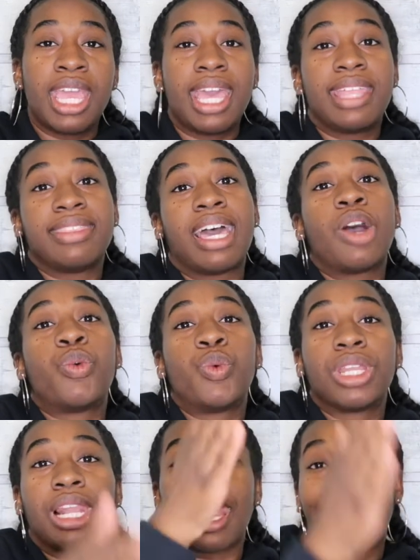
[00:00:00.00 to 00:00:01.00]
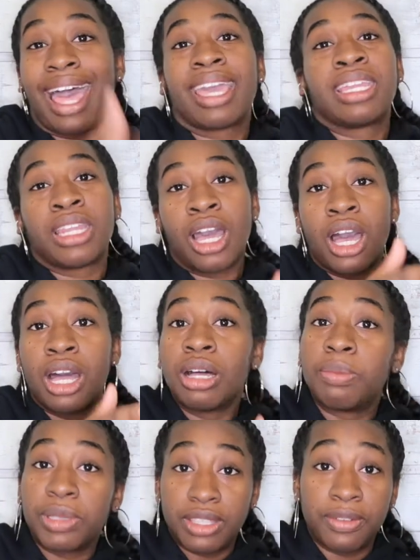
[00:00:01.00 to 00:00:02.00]
and that would line
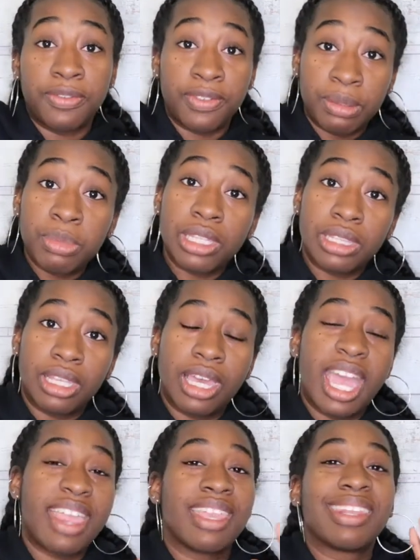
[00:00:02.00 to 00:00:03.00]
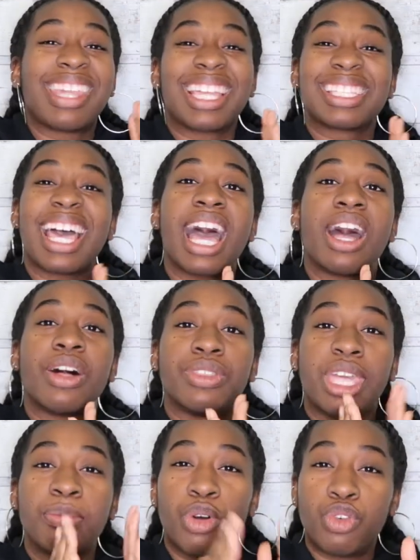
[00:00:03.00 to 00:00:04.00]
up the fibula and then that's how
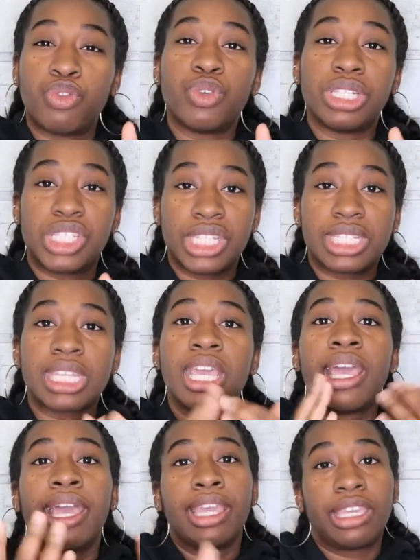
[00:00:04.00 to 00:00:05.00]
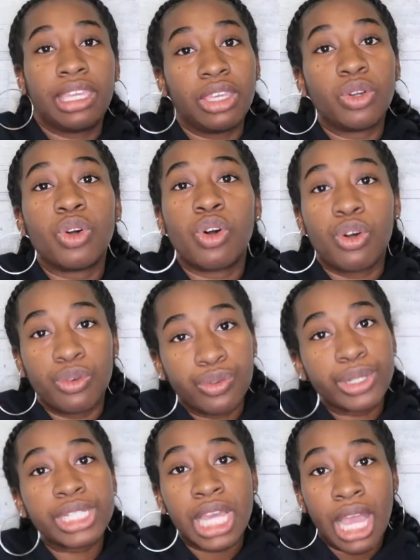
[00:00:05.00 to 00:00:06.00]
they both would just heal
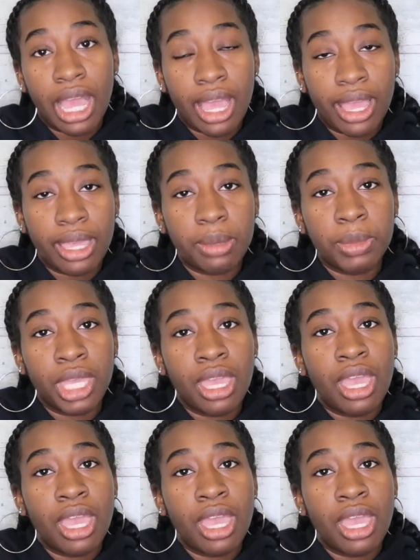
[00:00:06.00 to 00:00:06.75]
over time